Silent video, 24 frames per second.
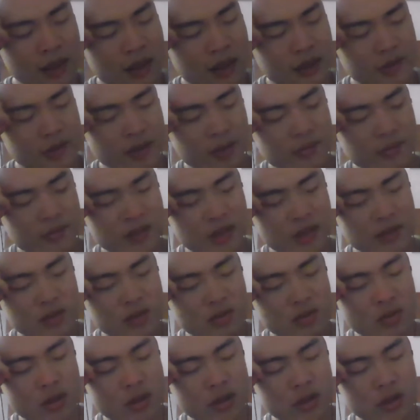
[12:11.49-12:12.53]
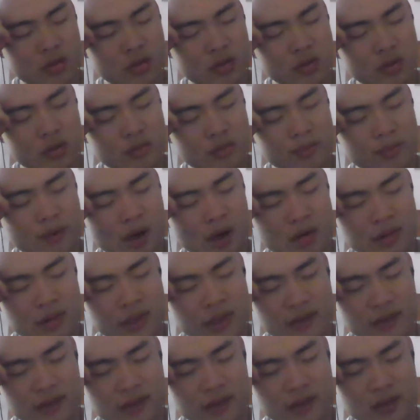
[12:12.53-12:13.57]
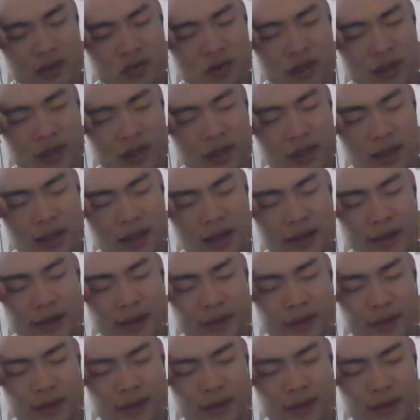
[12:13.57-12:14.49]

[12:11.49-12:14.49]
Some of these really cool projects is really like